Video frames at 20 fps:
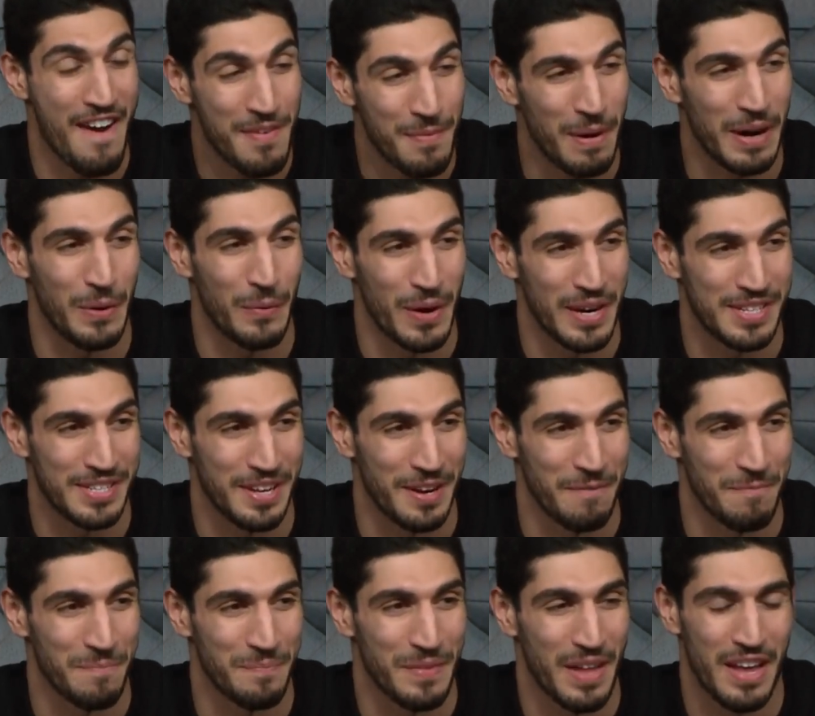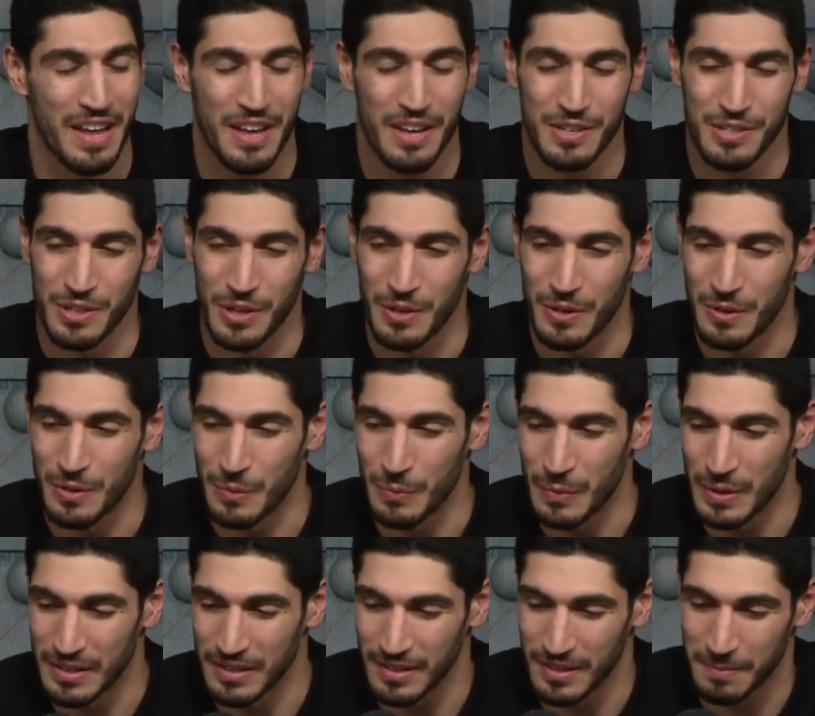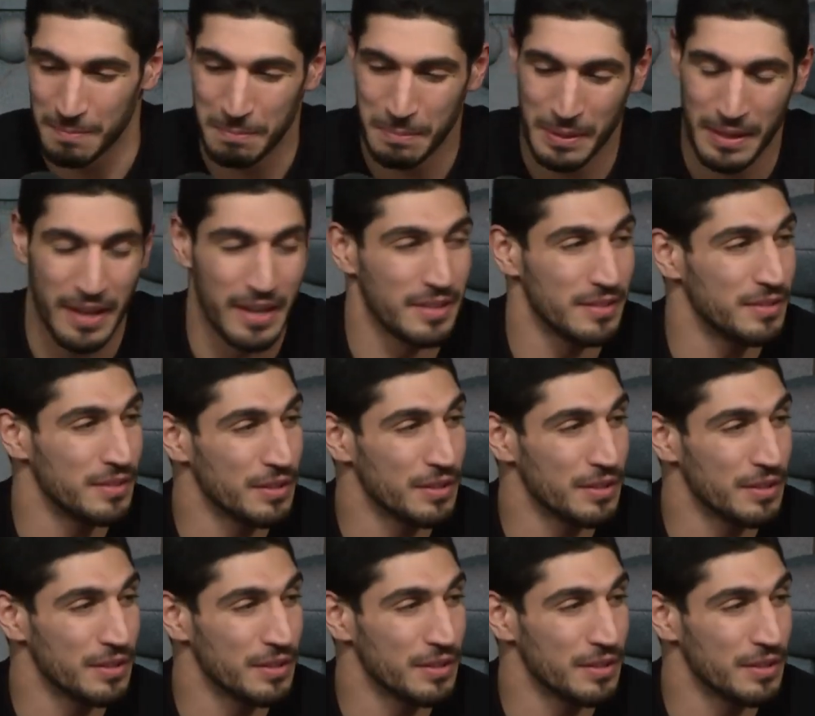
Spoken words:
everybody wakes up. So when the plane